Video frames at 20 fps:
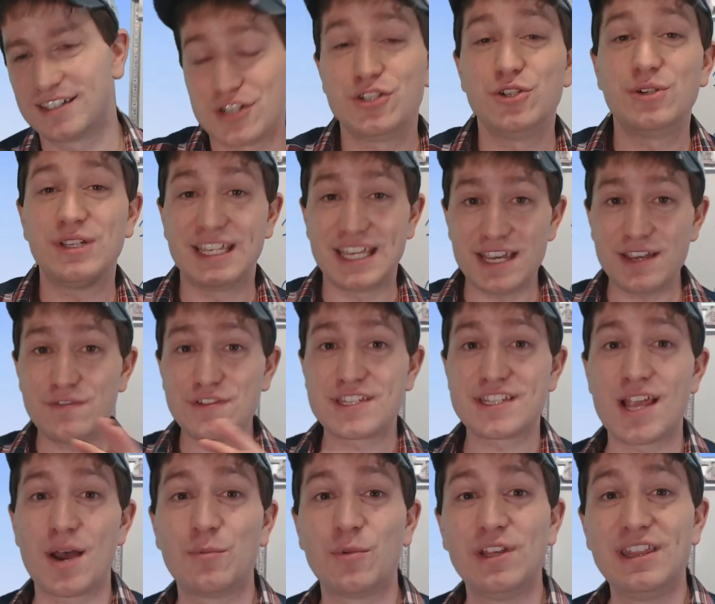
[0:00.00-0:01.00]
To give
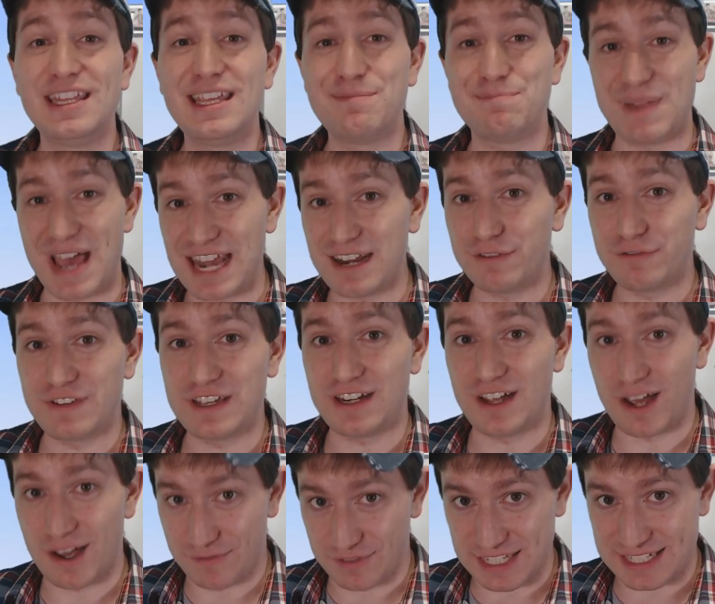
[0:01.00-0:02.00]
someone the benefit
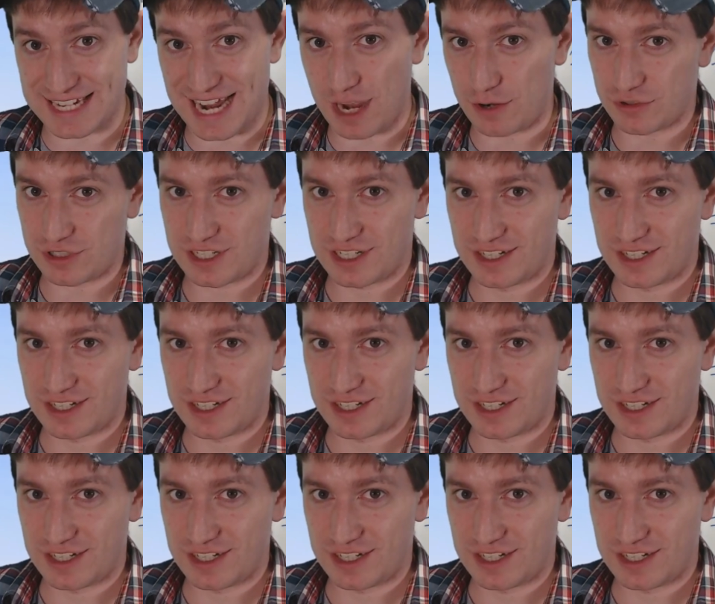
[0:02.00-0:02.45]
of the doubt.